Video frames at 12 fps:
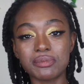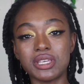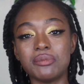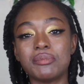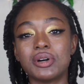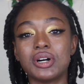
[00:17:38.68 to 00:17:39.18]

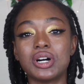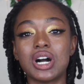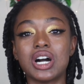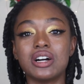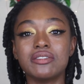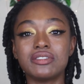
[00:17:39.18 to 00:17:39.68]
people
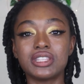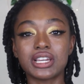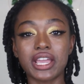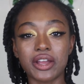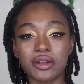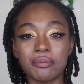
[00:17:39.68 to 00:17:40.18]
of the
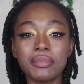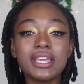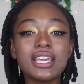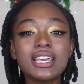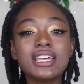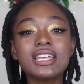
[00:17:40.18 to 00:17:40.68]

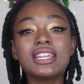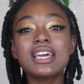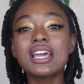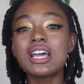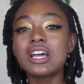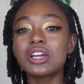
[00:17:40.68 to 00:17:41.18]
Caribbean,
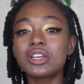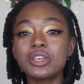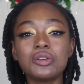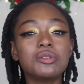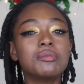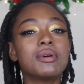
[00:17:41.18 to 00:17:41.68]

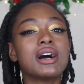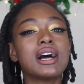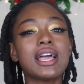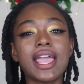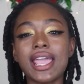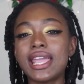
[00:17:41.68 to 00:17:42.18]

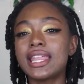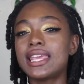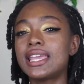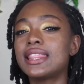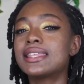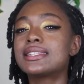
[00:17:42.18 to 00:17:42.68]
Cuba,
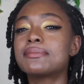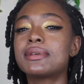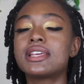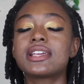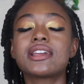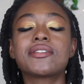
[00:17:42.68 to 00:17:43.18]
Haiti, the
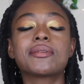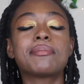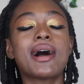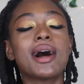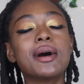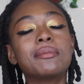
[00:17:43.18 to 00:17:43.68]
Dominican
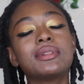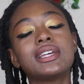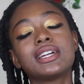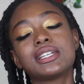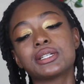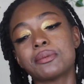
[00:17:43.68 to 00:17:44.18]

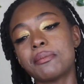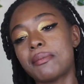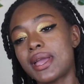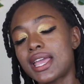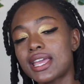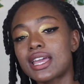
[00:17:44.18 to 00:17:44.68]
Republic,
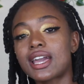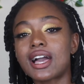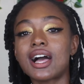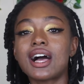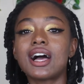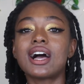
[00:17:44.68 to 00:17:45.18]

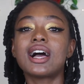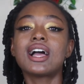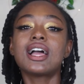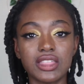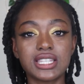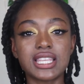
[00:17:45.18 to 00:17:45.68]
Jamaica.
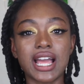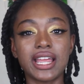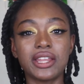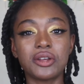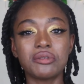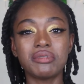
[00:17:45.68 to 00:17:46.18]
The
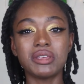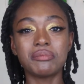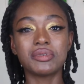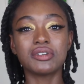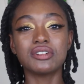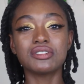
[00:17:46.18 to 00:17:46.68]
Taino
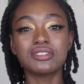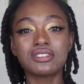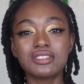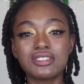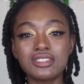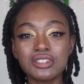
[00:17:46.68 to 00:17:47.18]
people
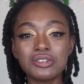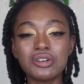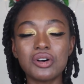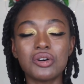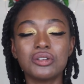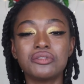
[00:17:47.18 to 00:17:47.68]

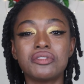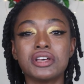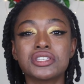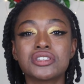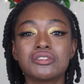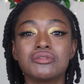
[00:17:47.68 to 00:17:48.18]
still hold
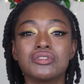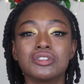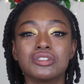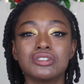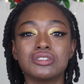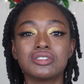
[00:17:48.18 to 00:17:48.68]

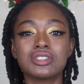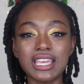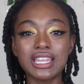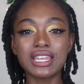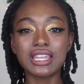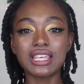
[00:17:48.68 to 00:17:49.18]
festivals
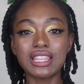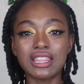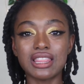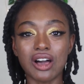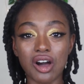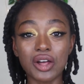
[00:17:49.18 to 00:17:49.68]
in
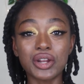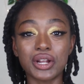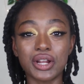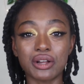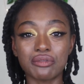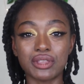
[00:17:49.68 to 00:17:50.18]

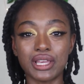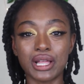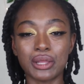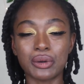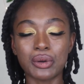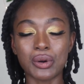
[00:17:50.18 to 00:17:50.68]
honor of the
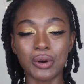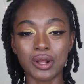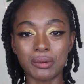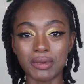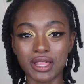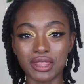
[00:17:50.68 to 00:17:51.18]
yellow
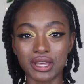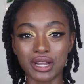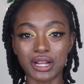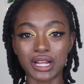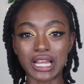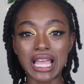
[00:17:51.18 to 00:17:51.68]
corn
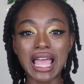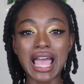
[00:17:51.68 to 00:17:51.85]
mother